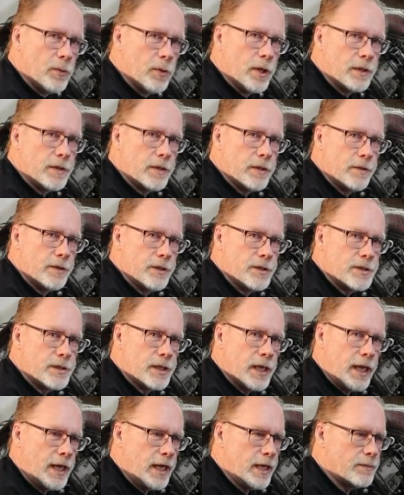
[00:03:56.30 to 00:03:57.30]
what this
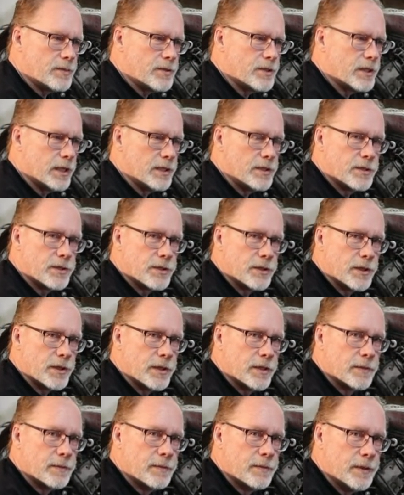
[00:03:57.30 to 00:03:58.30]
cam
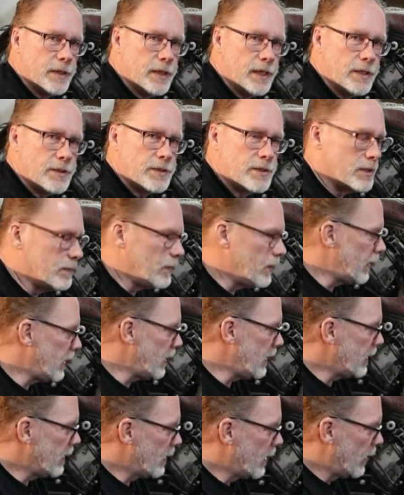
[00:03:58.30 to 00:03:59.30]
sensor needs to be